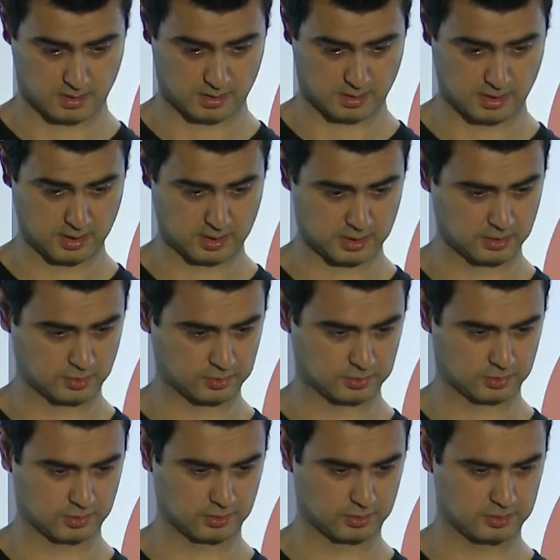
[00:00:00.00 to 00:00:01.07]
It looks
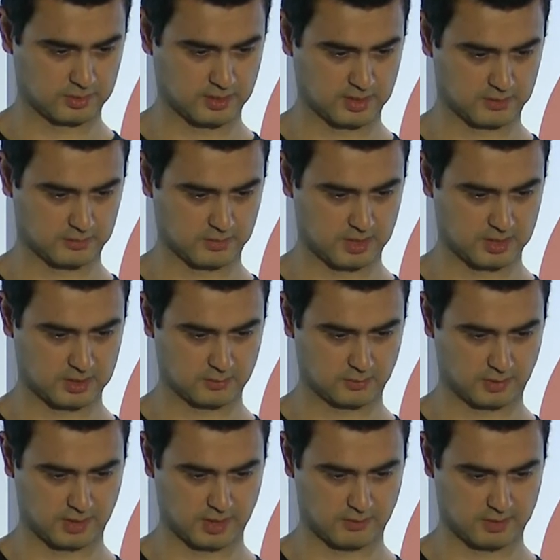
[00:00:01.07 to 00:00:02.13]
good. That means
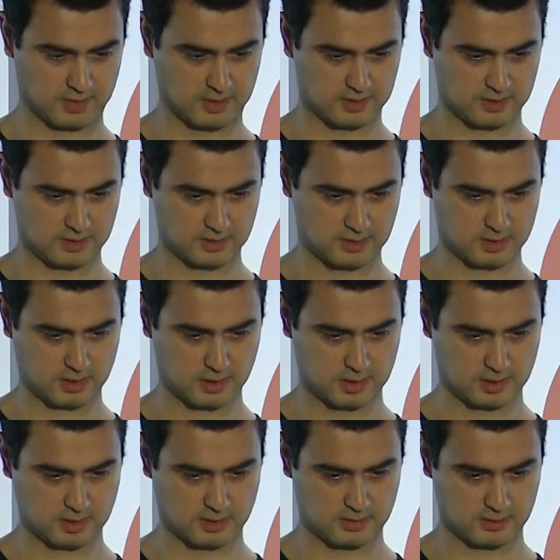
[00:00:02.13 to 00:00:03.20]
we have an instance
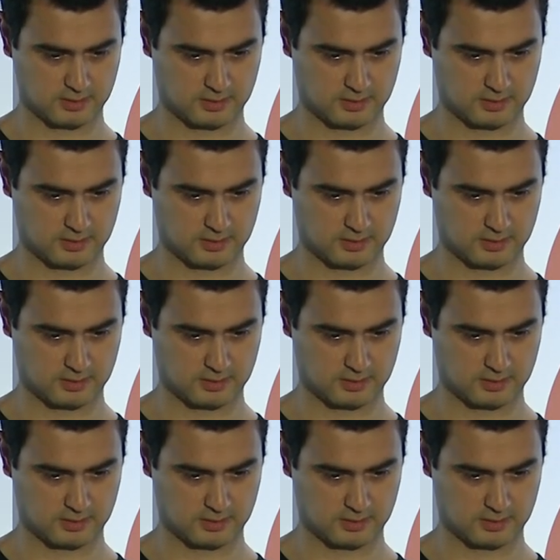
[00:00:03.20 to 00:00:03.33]
here.